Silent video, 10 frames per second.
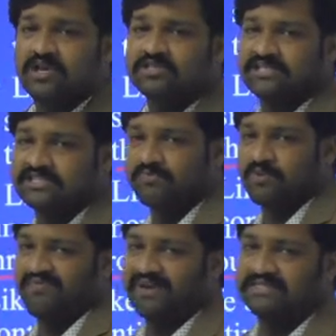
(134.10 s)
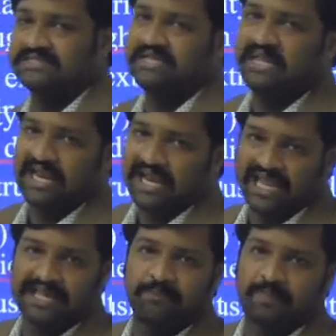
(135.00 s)
cross section profiles
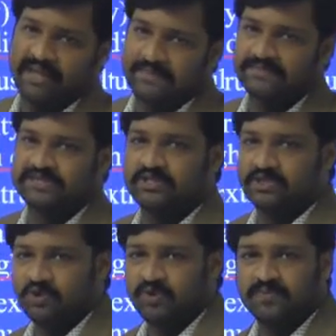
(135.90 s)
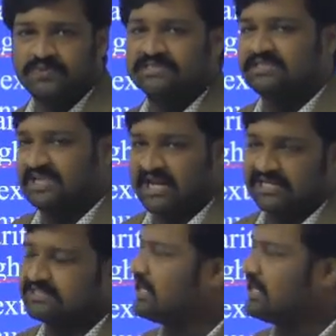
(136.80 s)
like pipes, tubes, channels